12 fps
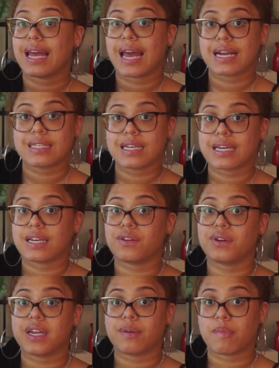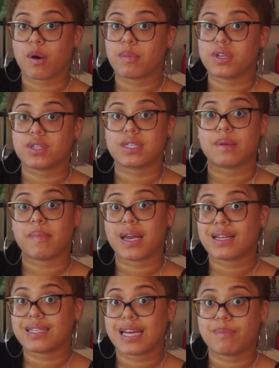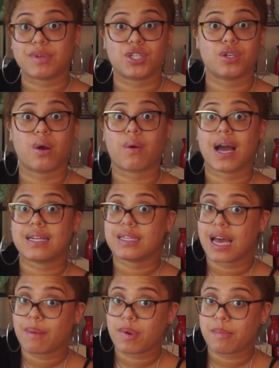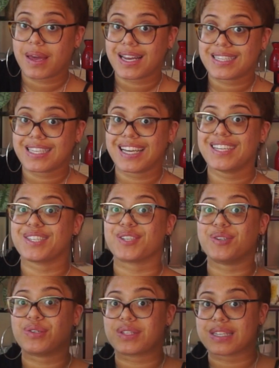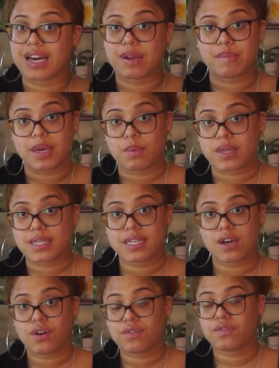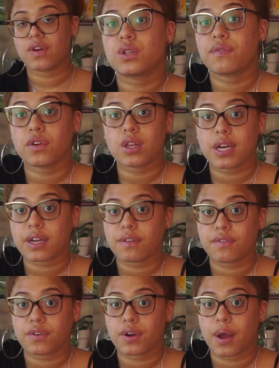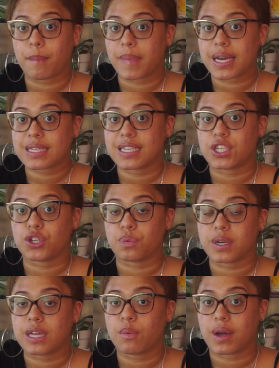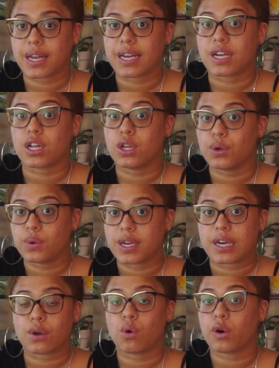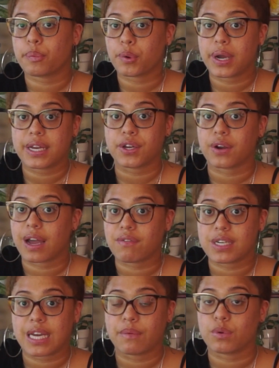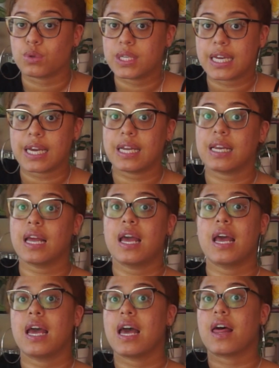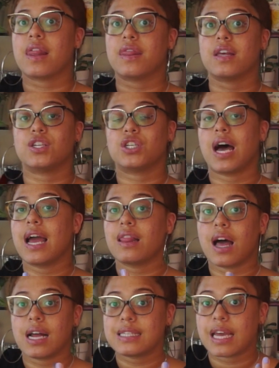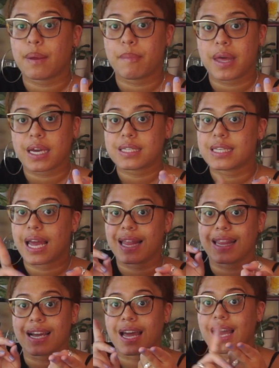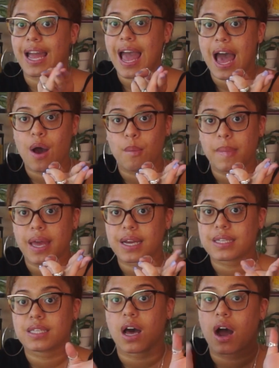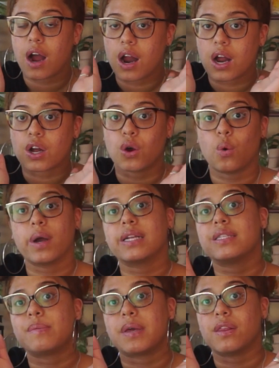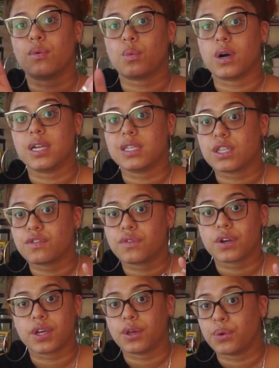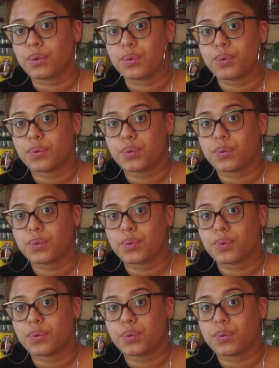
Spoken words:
of hectic and you need a moment just to meditate but you don't got time to meditate, so you just got to be with self. So if you're looking for a mix that you really want to include and incorporate in your everyday routine, the chai latte mix and the cacao mix are going to be the ones for you.